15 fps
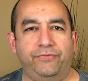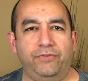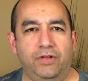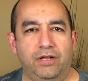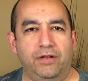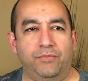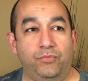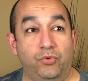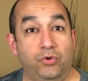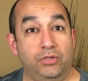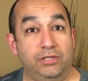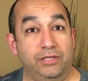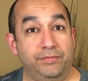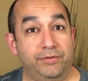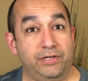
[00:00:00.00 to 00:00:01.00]
uh, more
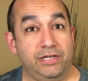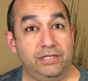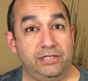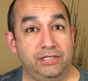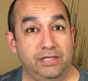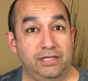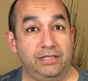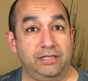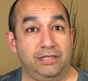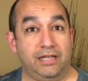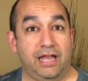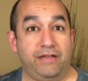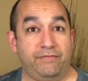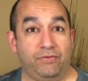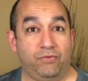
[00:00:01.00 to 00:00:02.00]
liberties in the
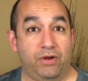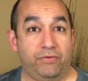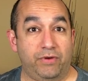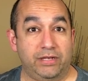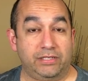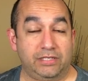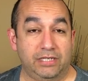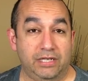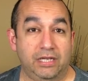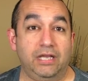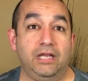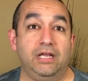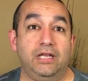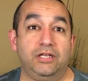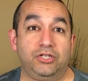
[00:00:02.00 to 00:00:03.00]
Live in Y Y Z
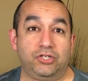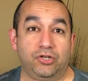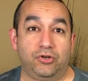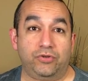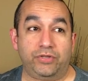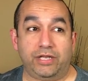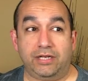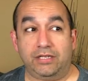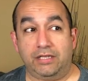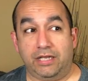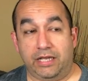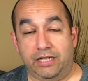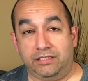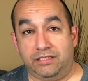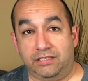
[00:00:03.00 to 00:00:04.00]
show than in
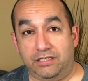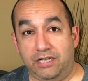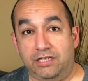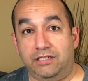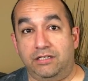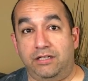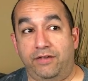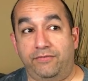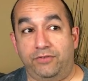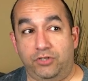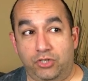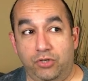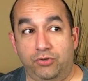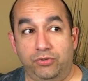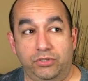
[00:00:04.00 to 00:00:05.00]
the Exit Stage Left
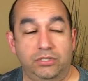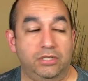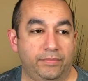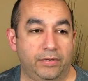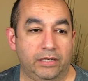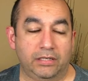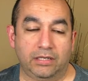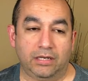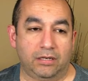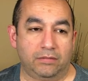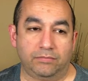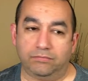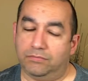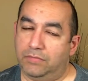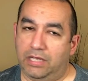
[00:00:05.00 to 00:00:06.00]
shows, but, you know,